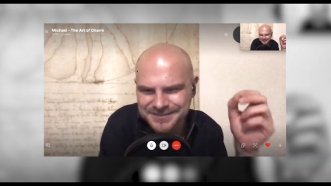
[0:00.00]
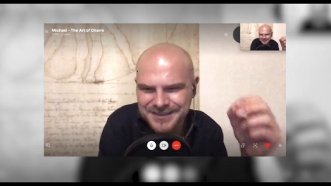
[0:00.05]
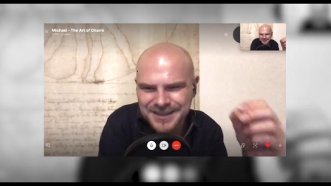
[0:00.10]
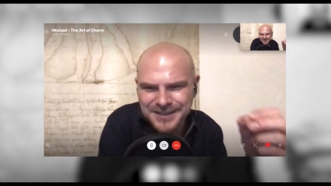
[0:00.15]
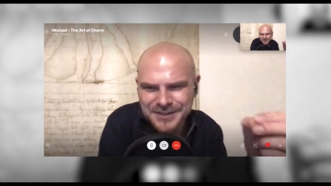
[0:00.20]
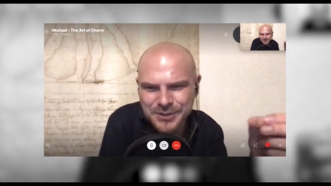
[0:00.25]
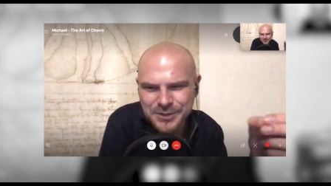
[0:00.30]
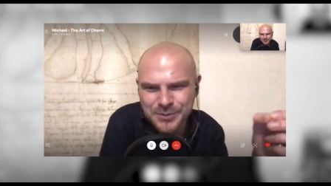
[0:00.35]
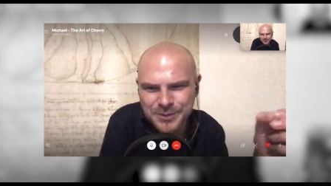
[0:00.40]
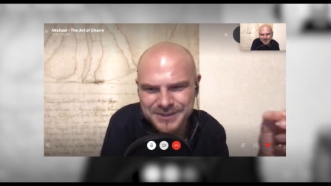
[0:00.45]
I'll
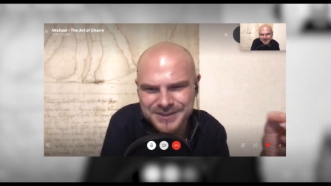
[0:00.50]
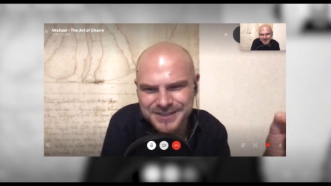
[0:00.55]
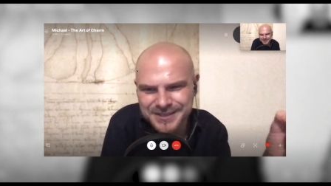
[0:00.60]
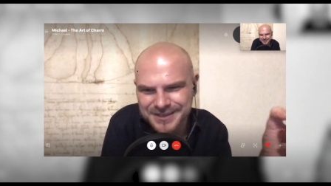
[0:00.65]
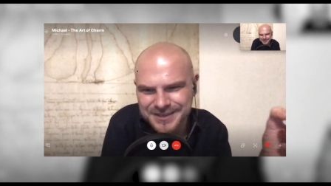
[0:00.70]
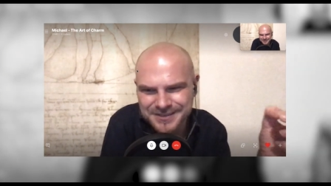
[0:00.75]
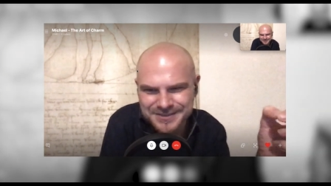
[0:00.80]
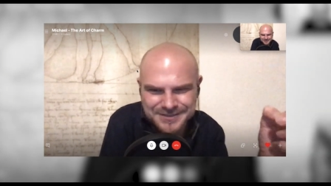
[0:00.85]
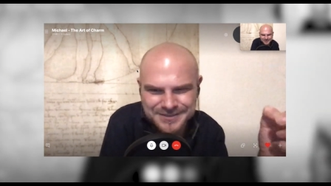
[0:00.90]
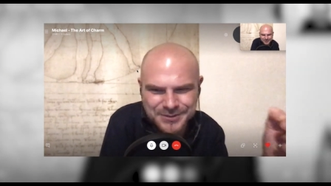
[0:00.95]
tell you what
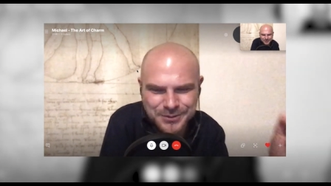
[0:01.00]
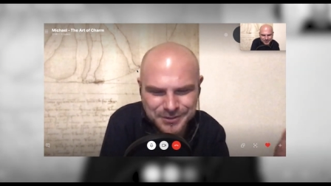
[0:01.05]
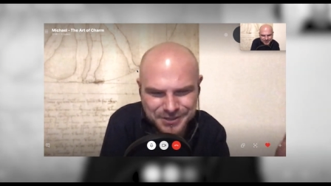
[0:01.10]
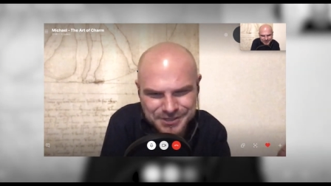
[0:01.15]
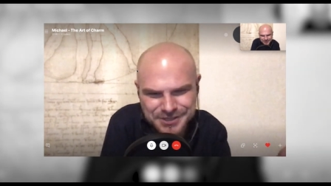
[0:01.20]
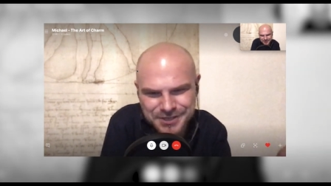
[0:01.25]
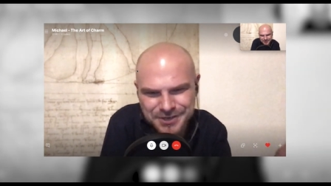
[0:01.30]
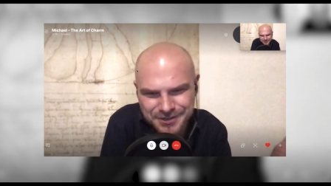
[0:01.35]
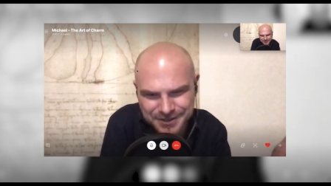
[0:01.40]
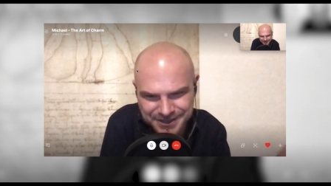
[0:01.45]
the
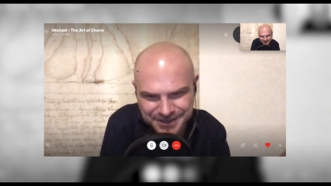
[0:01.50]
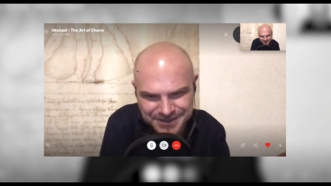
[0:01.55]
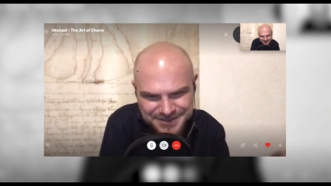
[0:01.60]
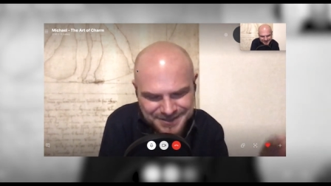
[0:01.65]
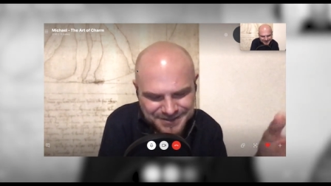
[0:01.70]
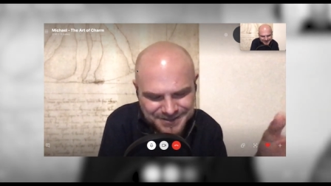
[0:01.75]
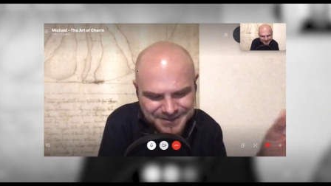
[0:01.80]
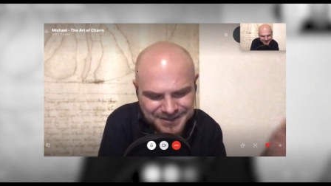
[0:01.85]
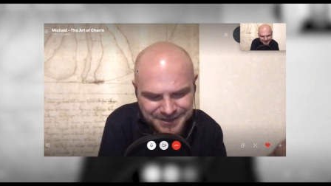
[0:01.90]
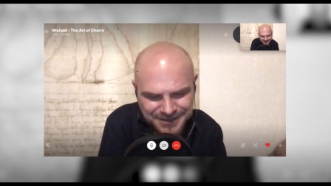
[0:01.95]
courage card
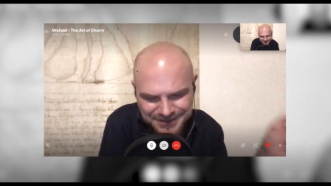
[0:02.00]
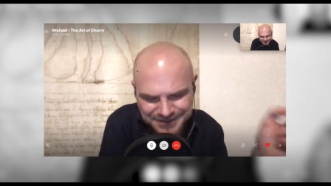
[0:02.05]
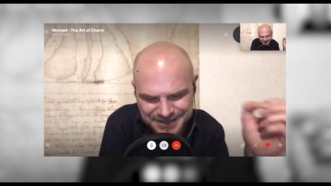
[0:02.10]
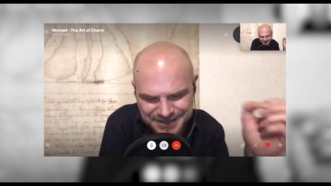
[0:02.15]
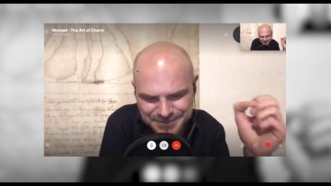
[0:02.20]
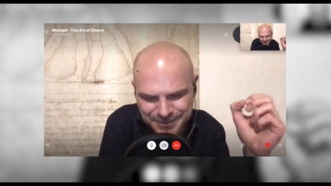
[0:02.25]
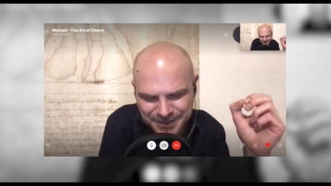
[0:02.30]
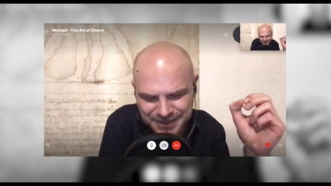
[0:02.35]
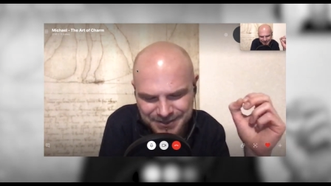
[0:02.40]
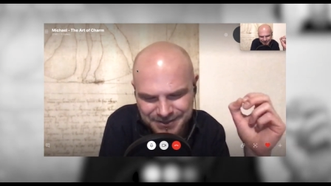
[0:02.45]
is, and then I'll
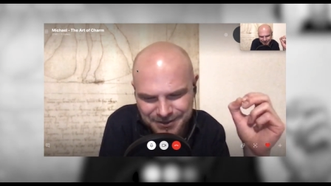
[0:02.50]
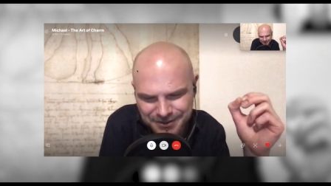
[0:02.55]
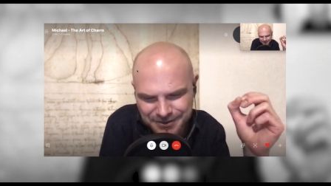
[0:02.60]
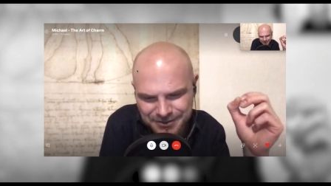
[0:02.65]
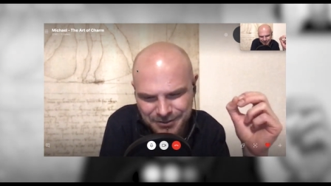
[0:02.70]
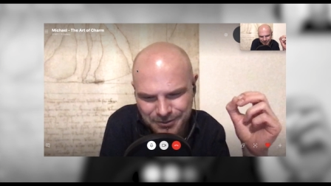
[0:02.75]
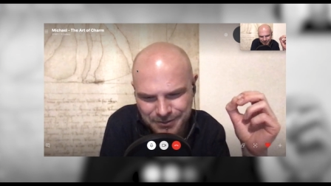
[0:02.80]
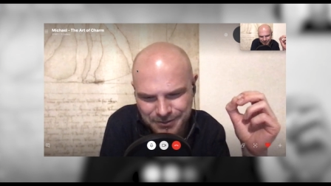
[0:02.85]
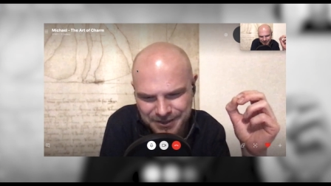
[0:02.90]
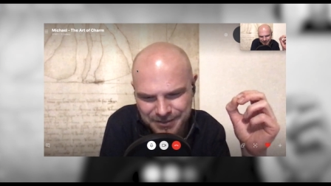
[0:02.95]
explain the
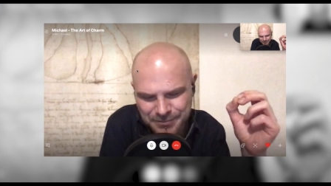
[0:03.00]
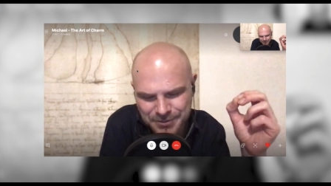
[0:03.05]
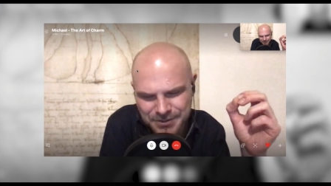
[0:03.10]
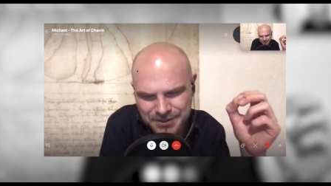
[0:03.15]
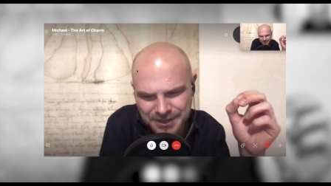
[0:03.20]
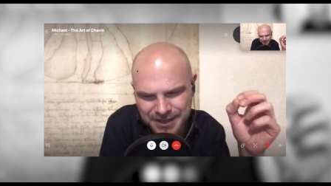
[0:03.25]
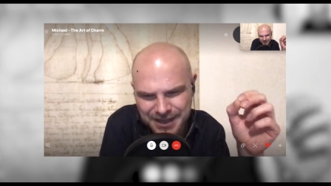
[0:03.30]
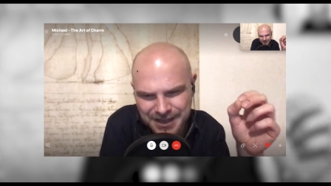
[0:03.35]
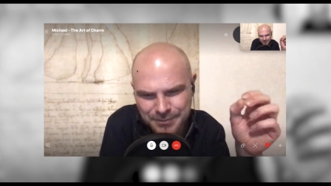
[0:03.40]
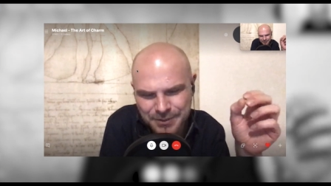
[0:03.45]
hot cold
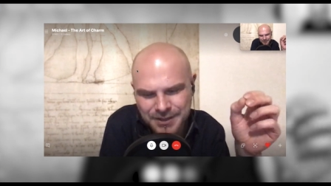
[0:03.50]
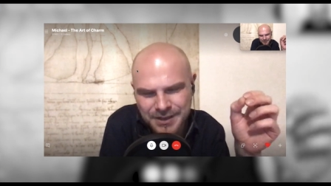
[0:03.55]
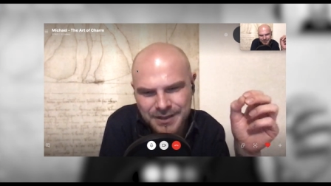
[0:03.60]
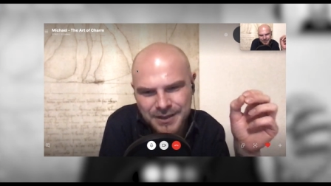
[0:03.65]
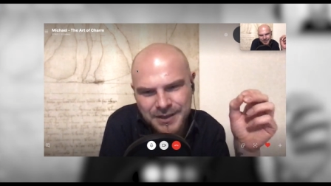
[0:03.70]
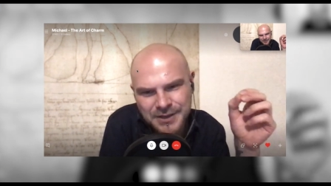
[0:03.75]
empathy gap.